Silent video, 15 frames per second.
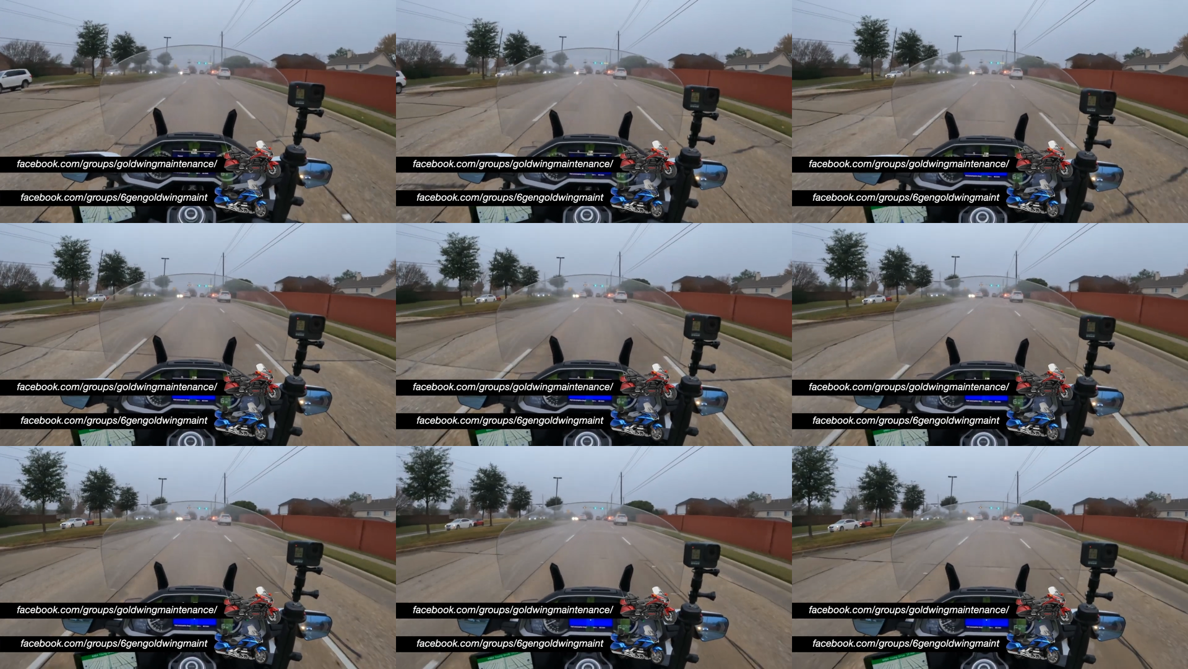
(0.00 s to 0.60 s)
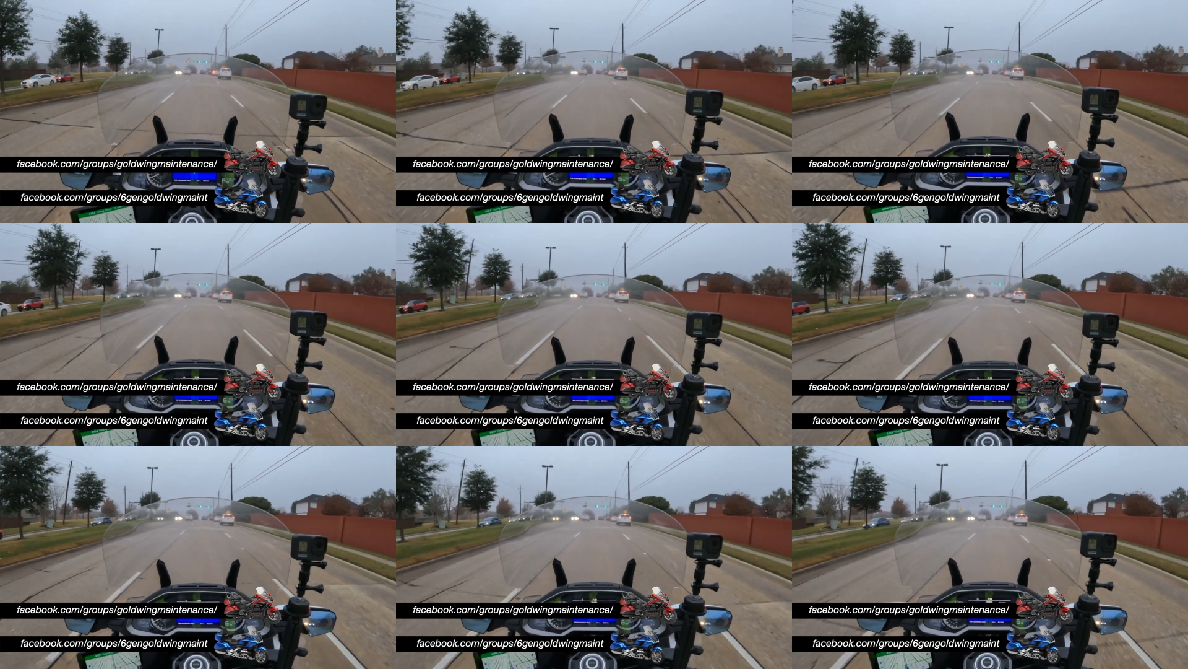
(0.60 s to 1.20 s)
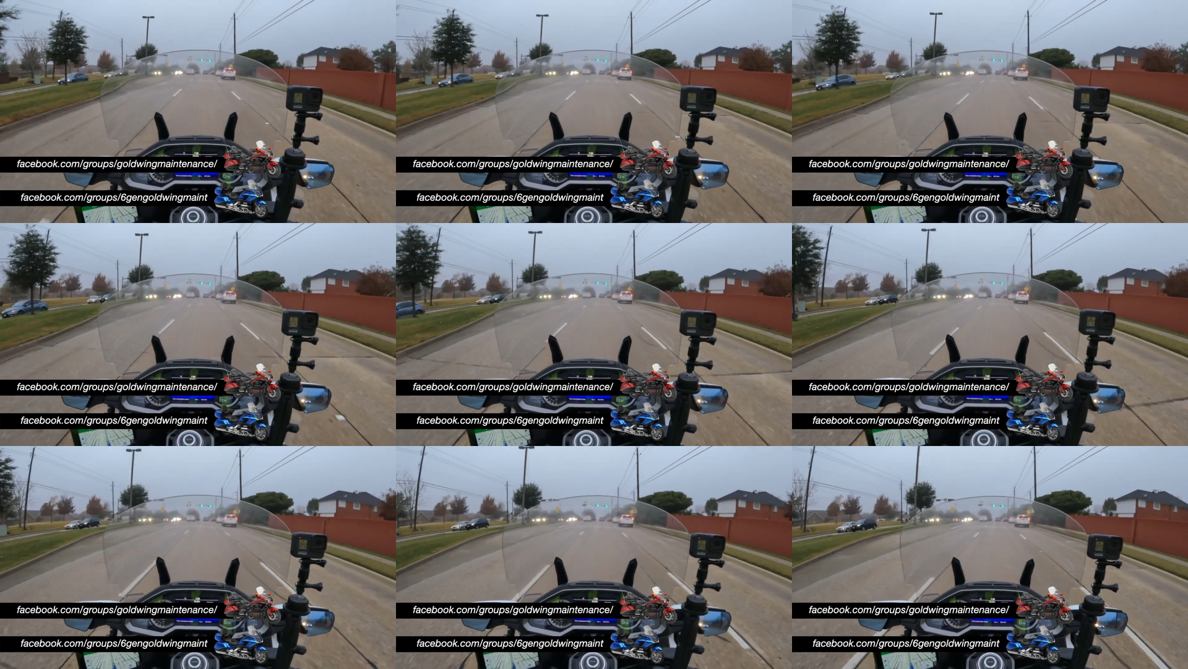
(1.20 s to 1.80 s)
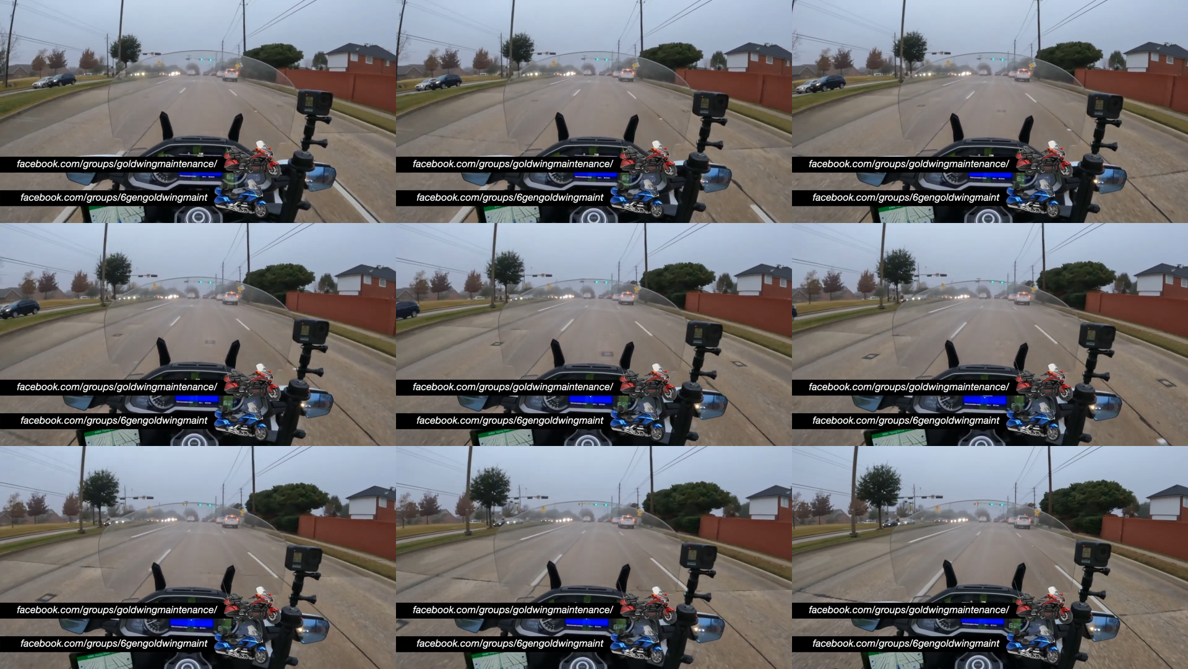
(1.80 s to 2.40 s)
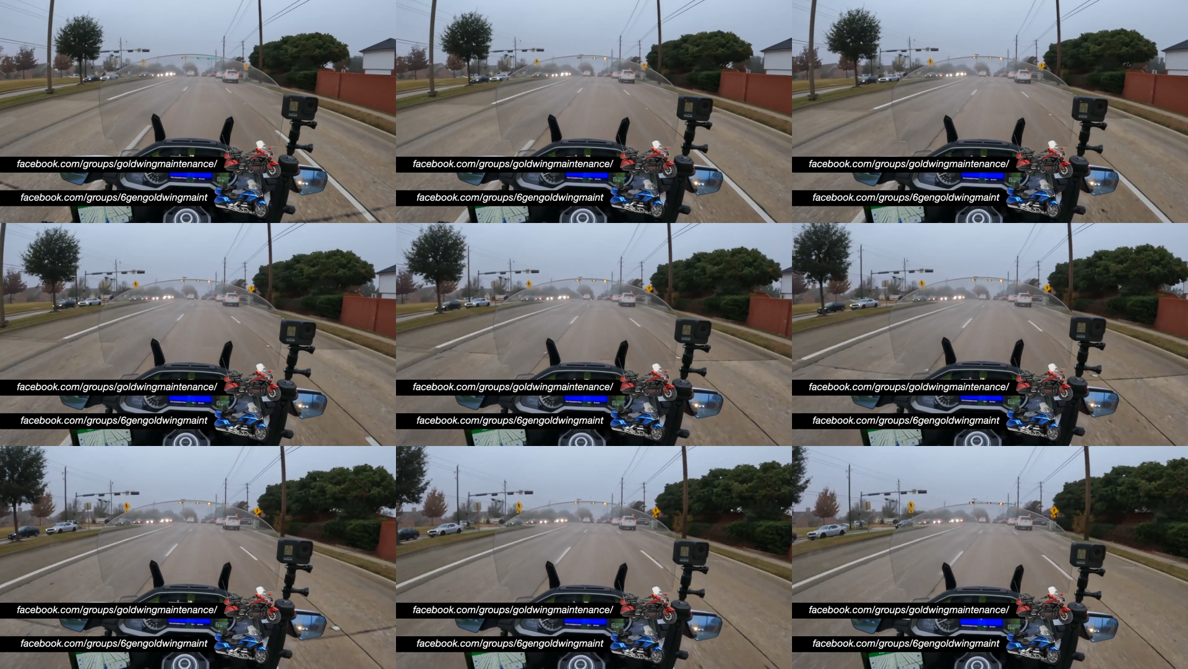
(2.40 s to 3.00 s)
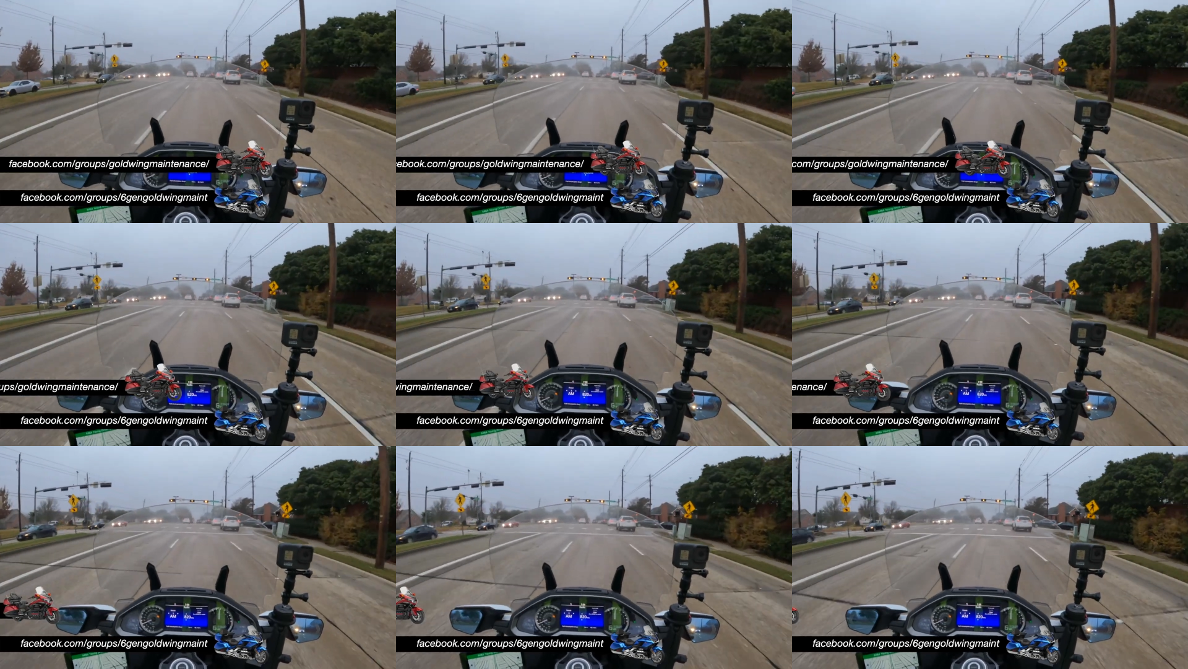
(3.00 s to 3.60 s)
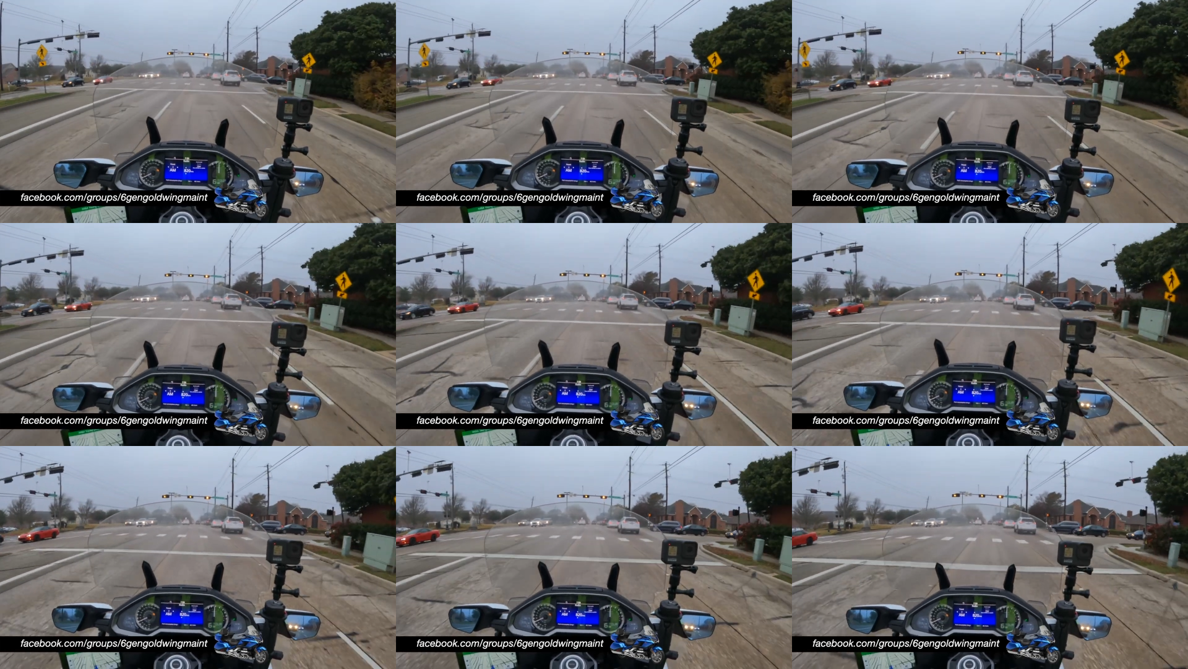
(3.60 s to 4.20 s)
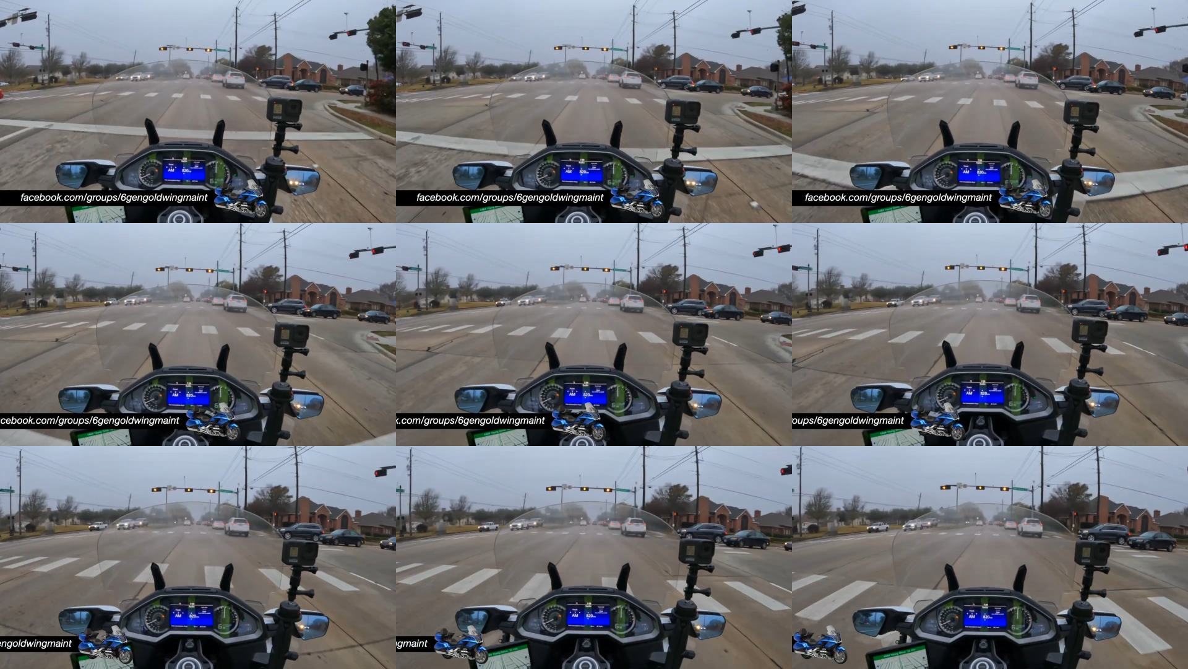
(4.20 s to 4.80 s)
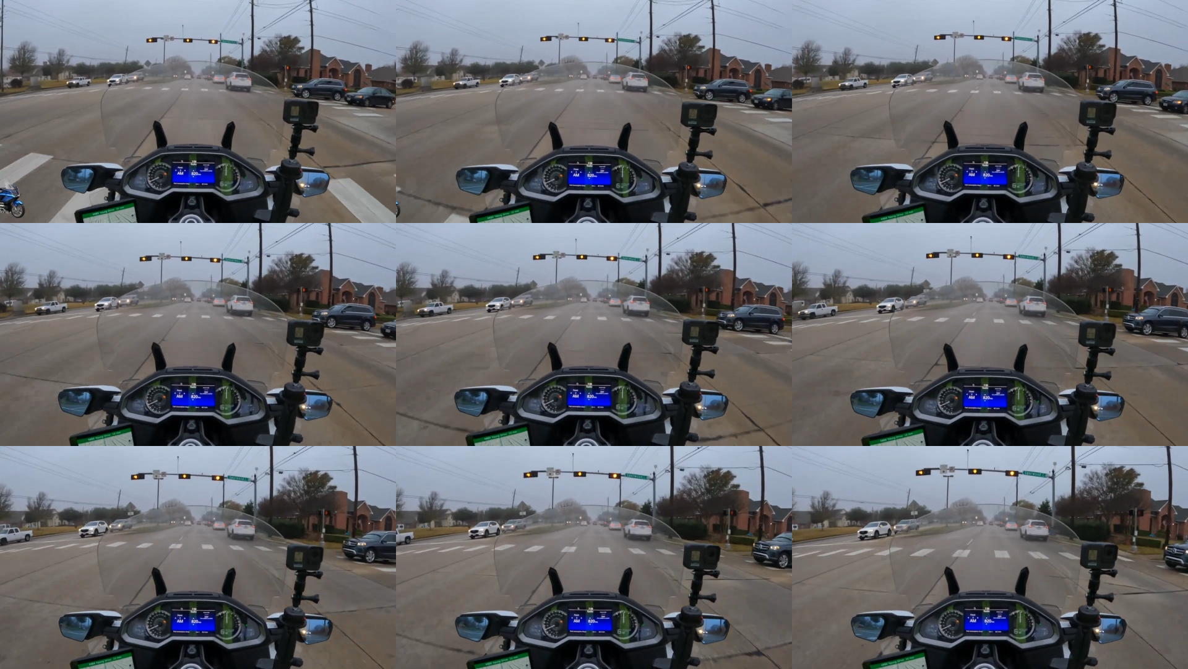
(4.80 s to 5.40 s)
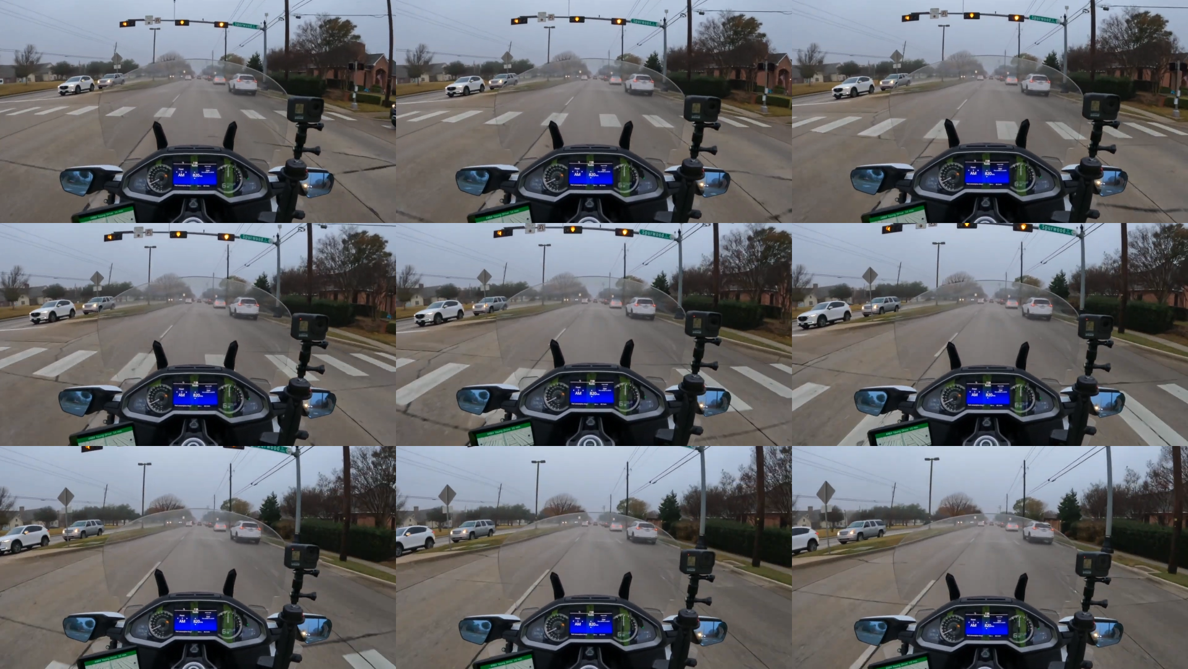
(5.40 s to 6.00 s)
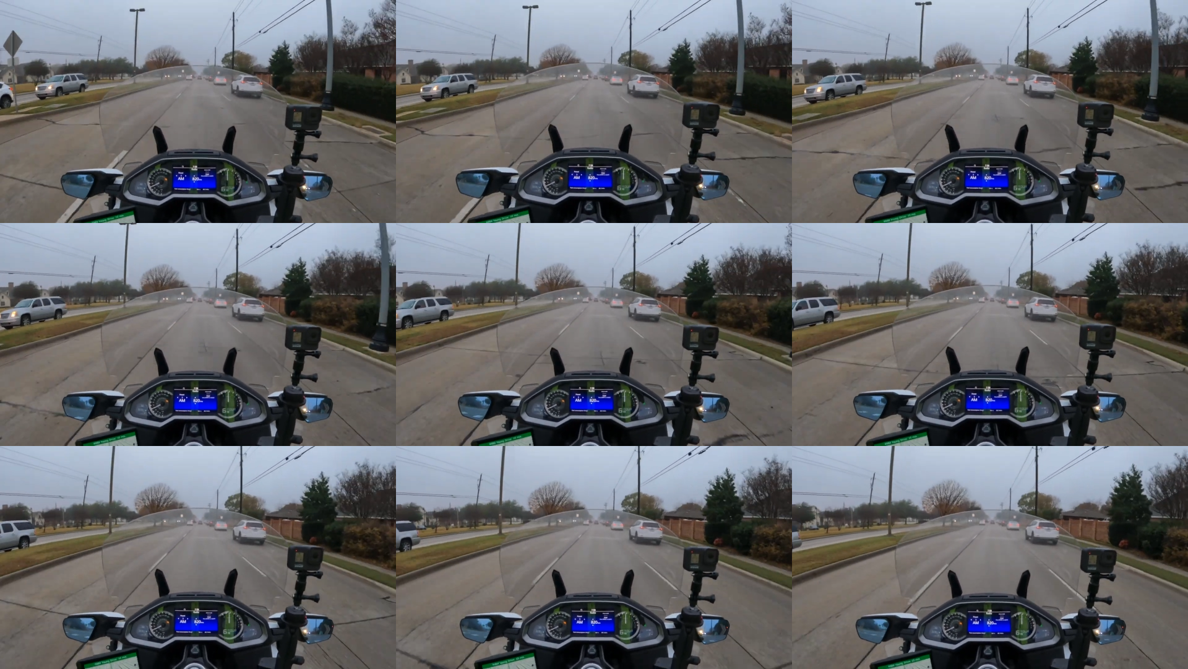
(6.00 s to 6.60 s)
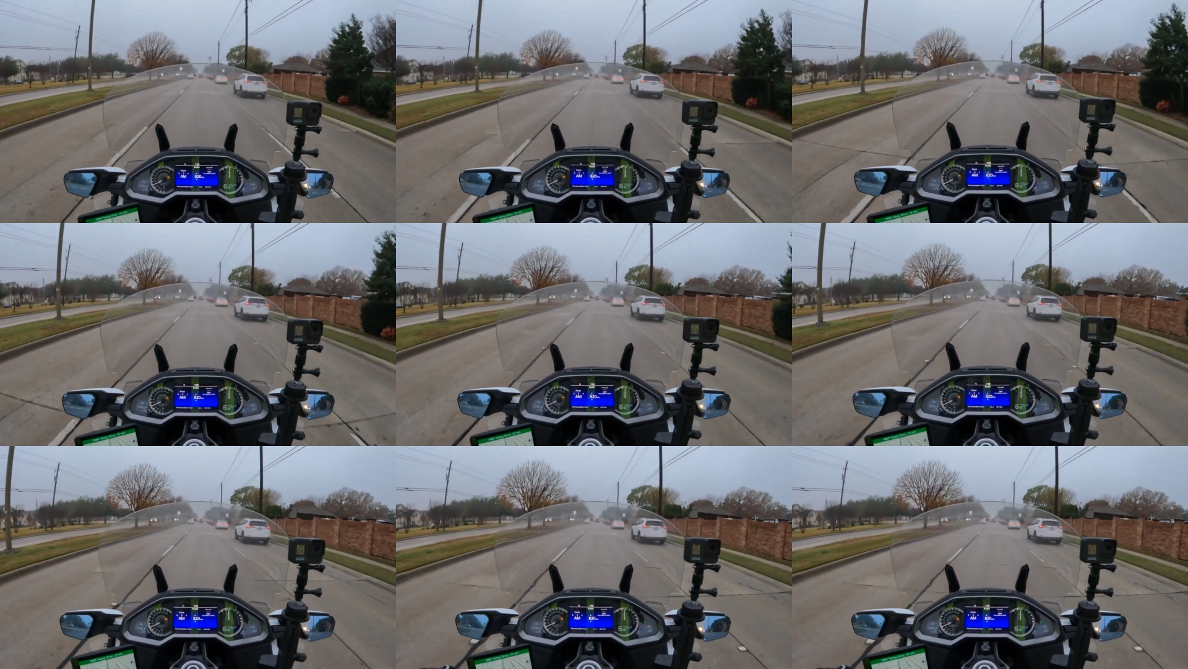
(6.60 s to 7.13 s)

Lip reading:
Nobody's mouth can be seen.